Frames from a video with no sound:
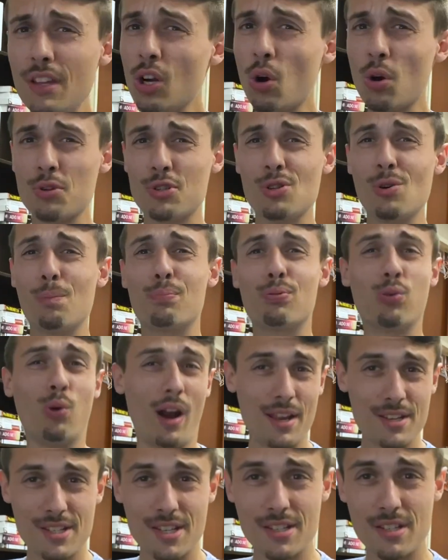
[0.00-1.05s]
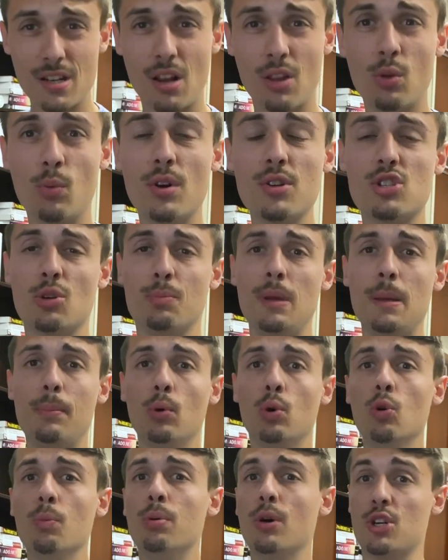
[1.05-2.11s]
And then also press is another one. So
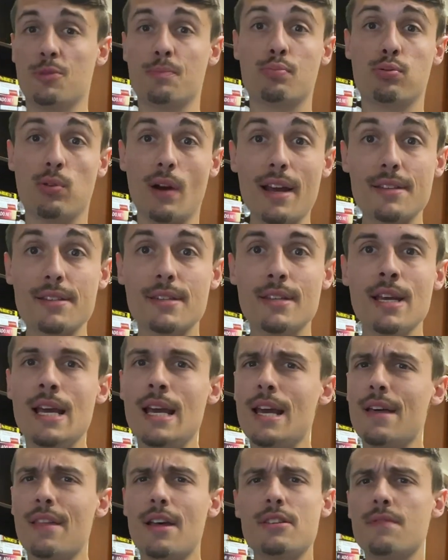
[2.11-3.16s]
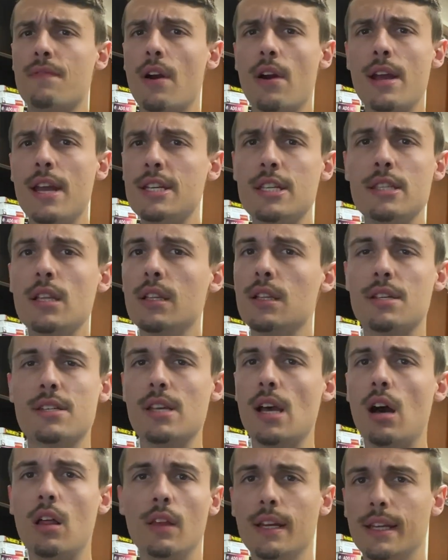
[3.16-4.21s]
people who push press, that's a very easy thing to
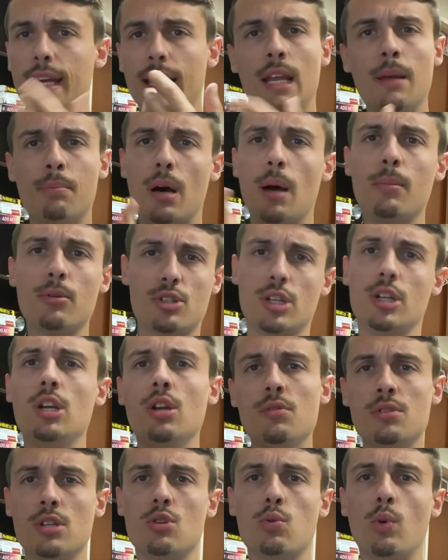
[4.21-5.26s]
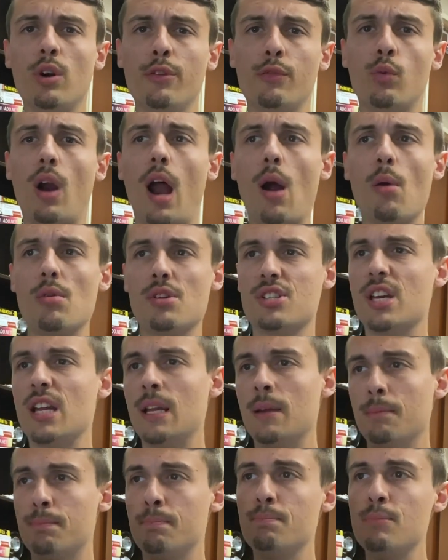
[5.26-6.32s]
sell, like getting published in the news in 24 hours,
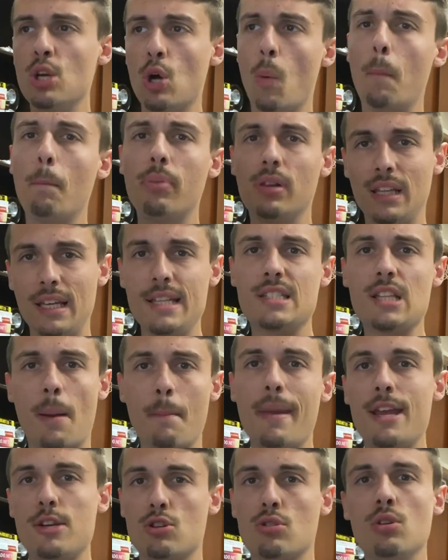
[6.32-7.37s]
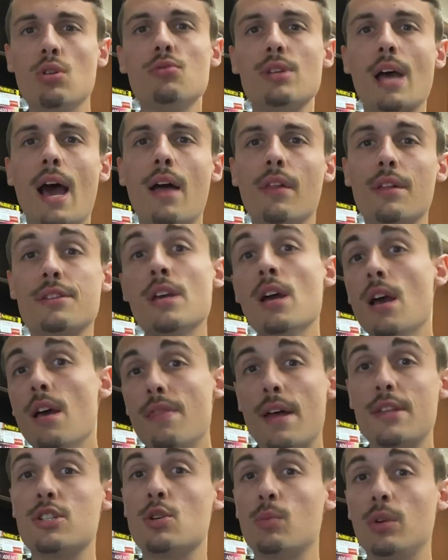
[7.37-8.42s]
getting, you know, placed on major news outlets.
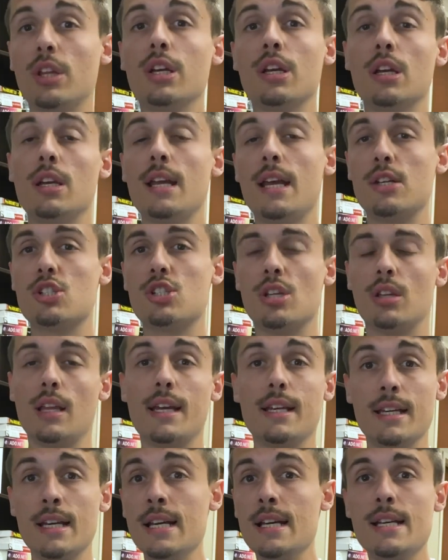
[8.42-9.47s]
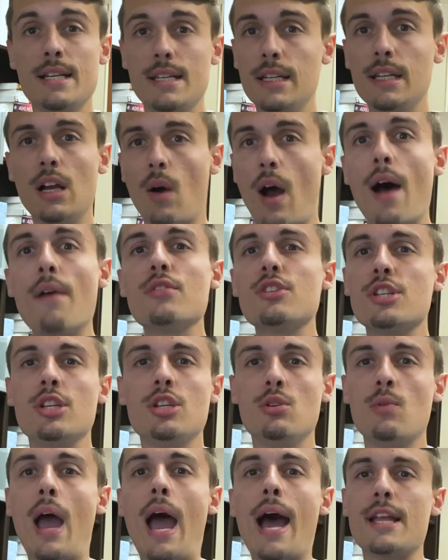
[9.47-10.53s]
That's a really good niche to like, you know, obviously
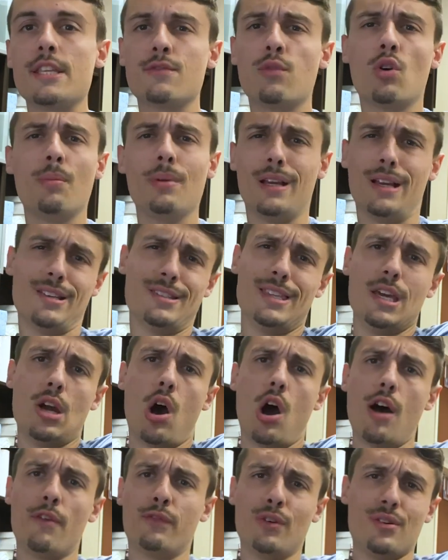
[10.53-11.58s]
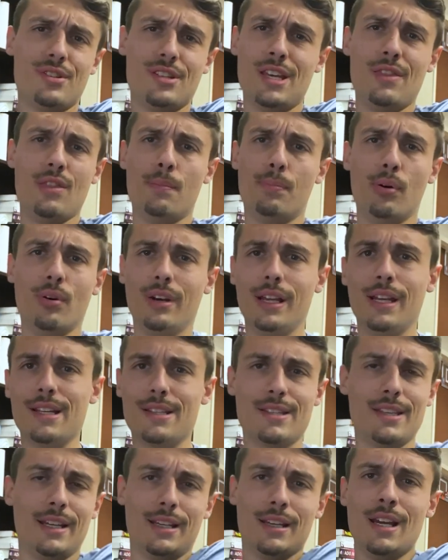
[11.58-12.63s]
do ads for, because the offer's in the pudding.
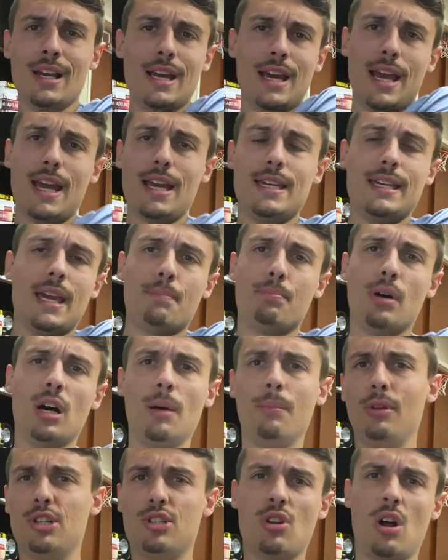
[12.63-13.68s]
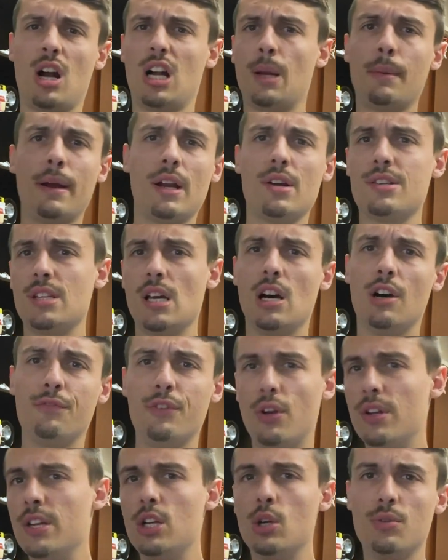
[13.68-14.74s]
It's like, hey, get published, talk about yourself,
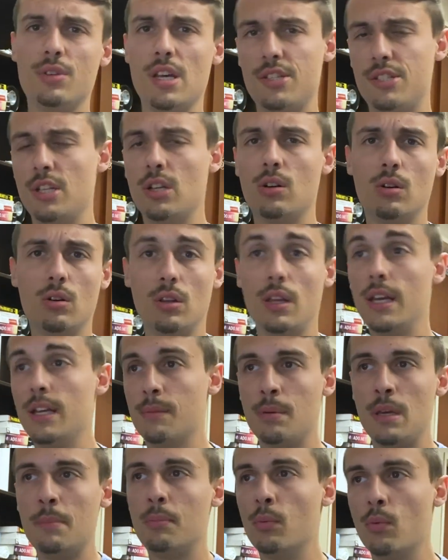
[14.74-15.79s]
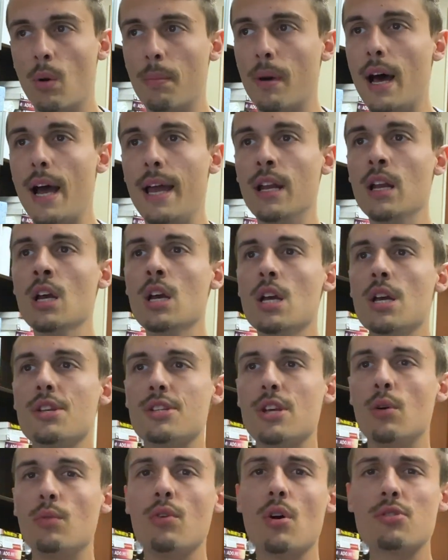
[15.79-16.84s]
you're egotistical, like people will buy it.
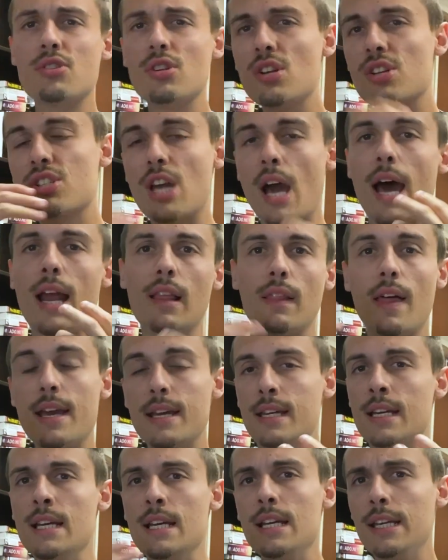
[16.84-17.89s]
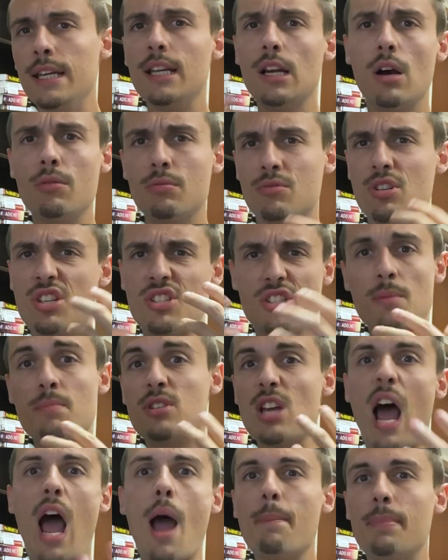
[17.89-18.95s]
So those are just kind of like, you know, just some
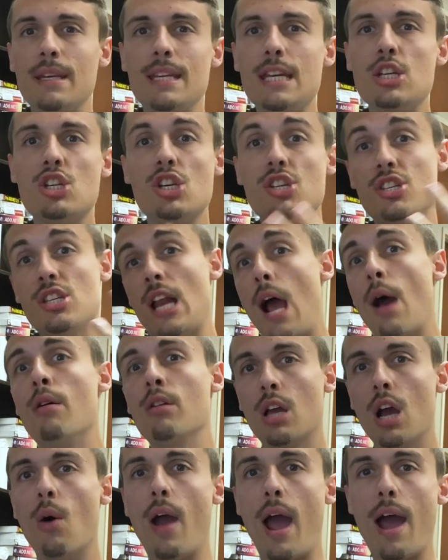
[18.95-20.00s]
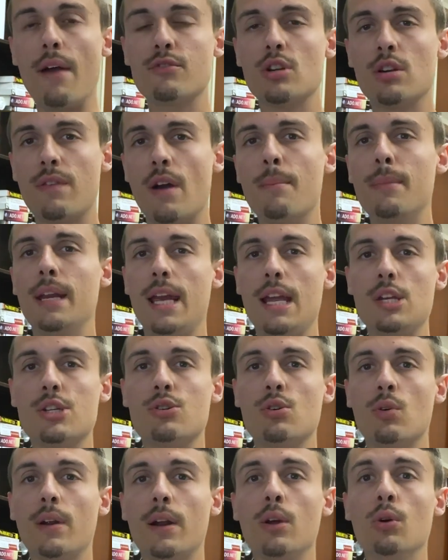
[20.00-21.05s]
top niches that I would go after if I'm an
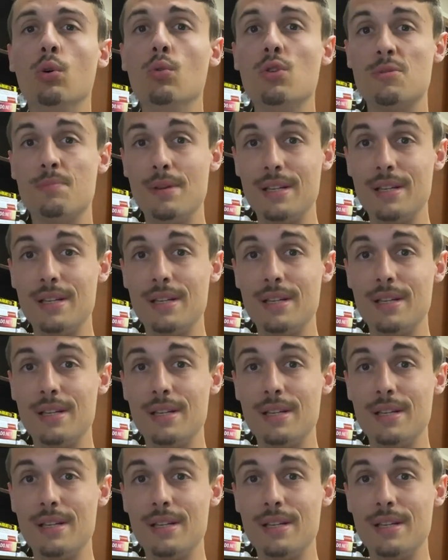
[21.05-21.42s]
agency owner who is